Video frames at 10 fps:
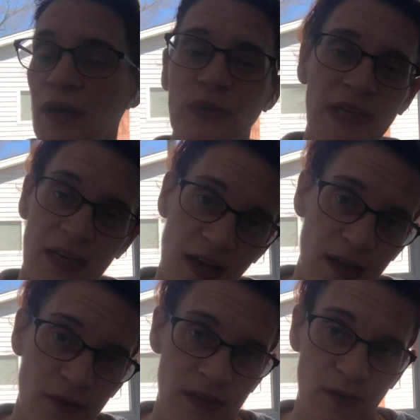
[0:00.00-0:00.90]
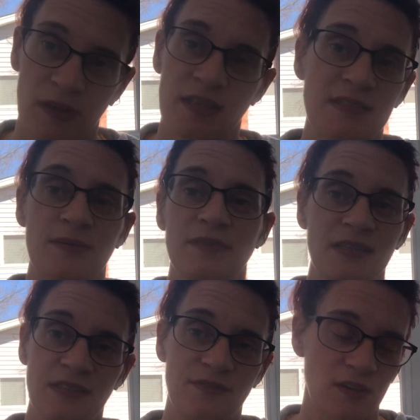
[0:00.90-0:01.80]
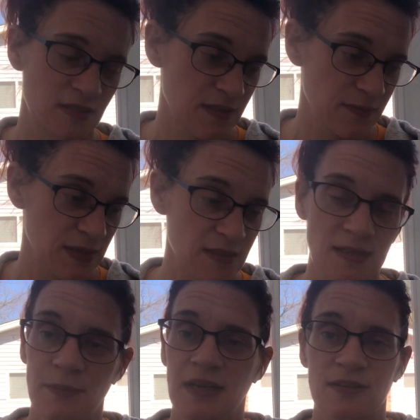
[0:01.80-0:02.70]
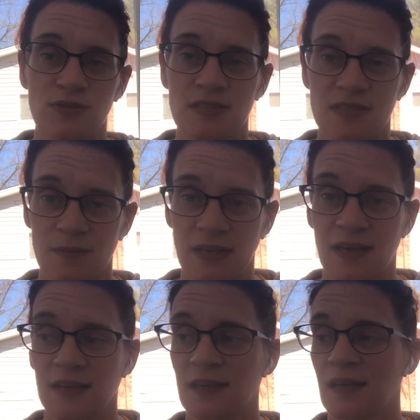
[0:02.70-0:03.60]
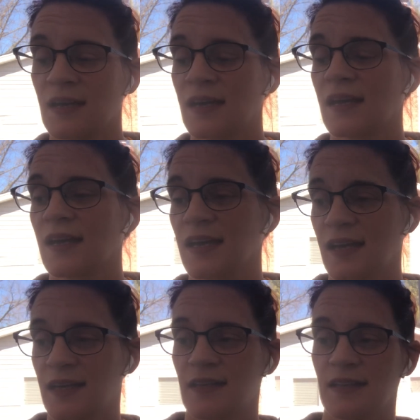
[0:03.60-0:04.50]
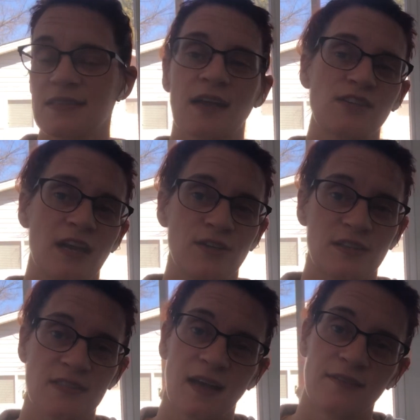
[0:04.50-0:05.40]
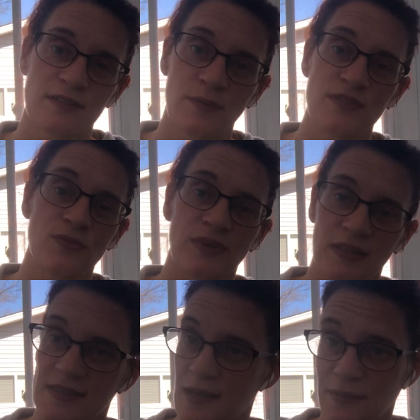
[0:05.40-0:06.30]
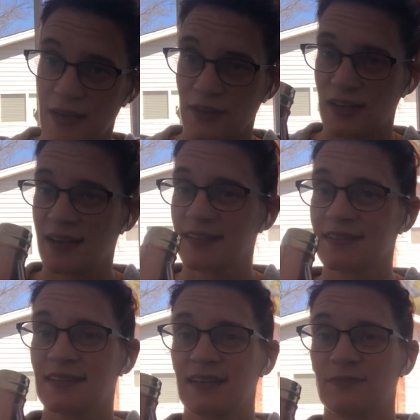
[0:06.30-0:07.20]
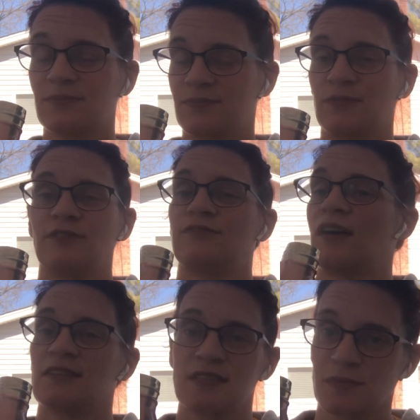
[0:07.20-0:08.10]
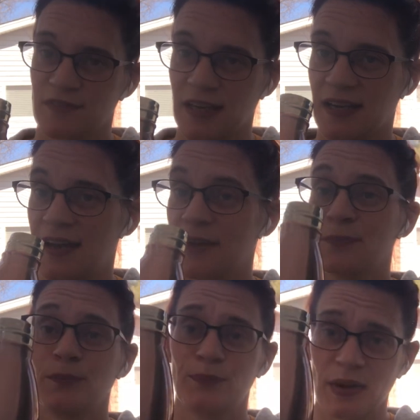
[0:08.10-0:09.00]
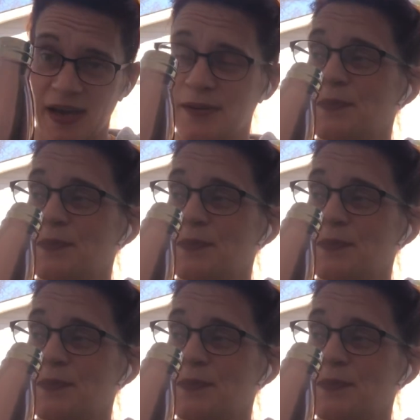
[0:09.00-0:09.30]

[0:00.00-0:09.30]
I don't want to get high with anyone because I immediately fall asleep because I'm a natural insomniac, and that's actually how you can tell if someone's a real insomniac or not. They will fall asleep if they get high. But